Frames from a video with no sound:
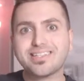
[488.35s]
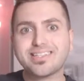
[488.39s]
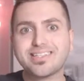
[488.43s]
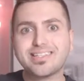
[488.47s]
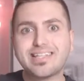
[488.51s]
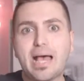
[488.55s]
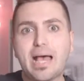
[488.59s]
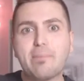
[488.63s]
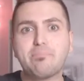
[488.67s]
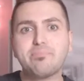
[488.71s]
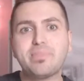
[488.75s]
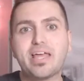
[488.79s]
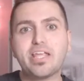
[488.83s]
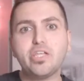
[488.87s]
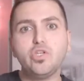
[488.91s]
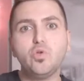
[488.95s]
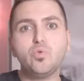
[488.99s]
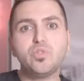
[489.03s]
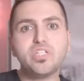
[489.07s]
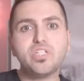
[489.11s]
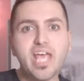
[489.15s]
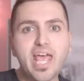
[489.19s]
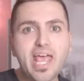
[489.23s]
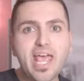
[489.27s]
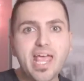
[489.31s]
step that
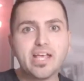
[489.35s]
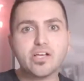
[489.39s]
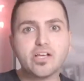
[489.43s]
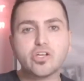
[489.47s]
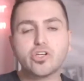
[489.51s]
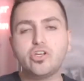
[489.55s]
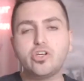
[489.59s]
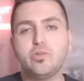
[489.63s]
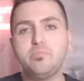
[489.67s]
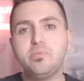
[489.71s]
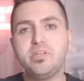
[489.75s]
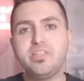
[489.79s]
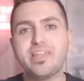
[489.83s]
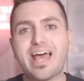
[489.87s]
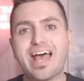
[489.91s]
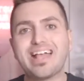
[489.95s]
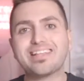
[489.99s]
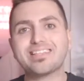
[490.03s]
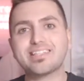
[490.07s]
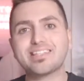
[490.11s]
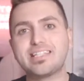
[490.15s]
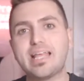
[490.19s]
you take could be that